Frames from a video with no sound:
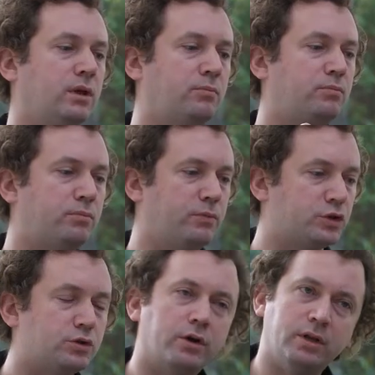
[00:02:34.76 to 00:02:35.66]
They
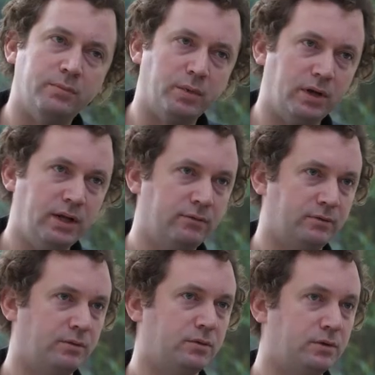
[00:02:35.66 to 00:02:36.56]
strongly
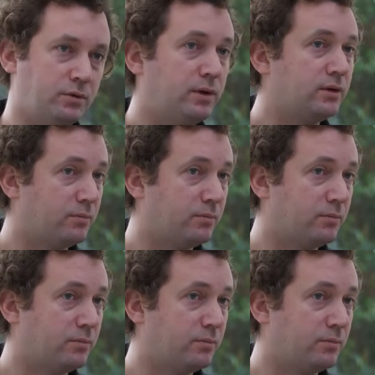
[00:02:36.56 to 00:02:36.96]
believed they were doing